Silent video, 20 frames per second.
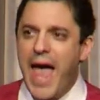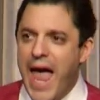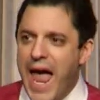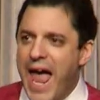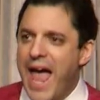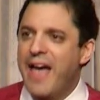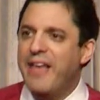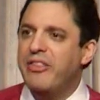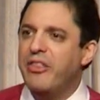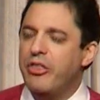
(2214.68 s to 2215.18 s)

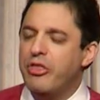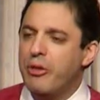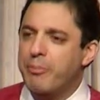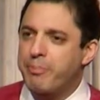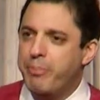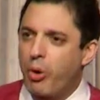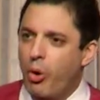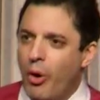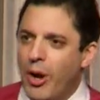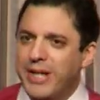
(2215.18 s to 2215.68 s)
And the
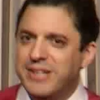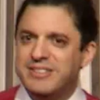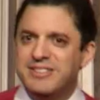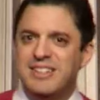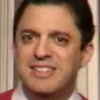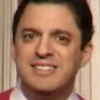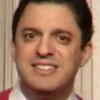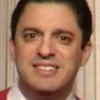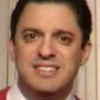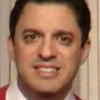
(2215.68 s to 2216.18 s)
points
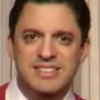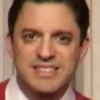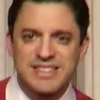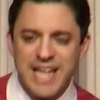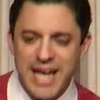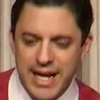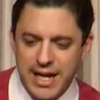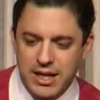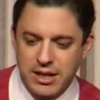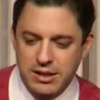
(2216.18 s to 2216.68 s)

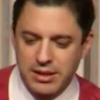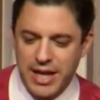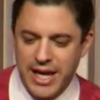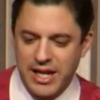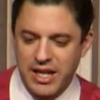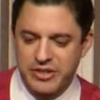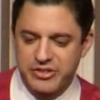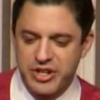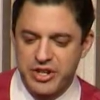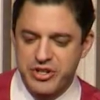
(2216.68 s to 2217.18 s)
stick,
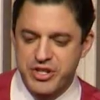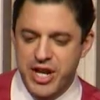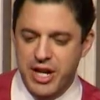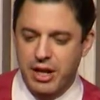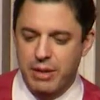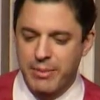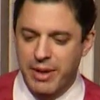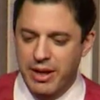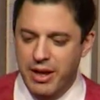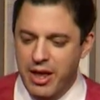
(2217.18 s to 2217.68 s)
ladies and
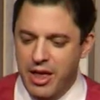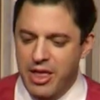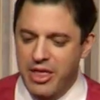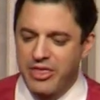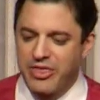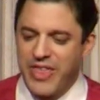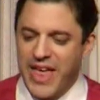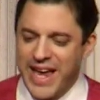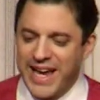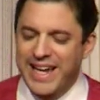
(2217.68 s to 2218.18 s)
gentlemen.
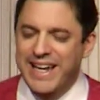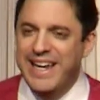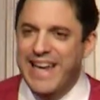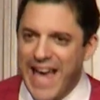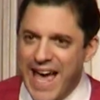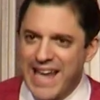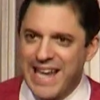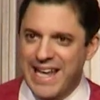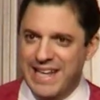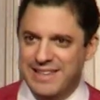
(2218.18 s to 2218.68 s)
They
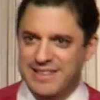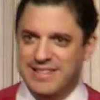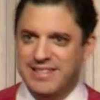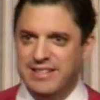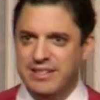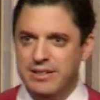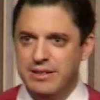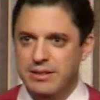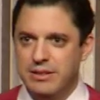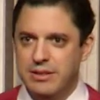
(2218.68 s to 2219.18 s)
get it.
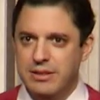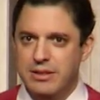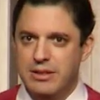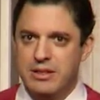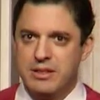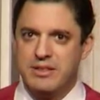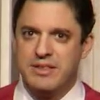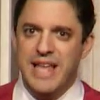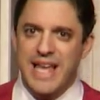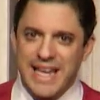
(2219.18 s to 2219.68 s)

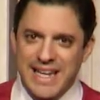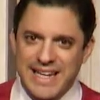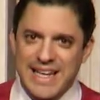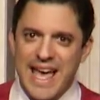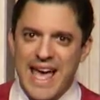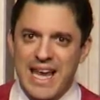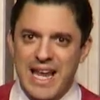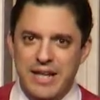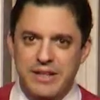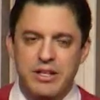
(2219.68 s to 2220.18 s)
They
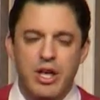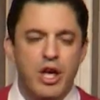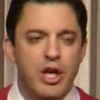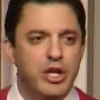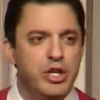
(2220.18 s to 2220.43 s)
get it.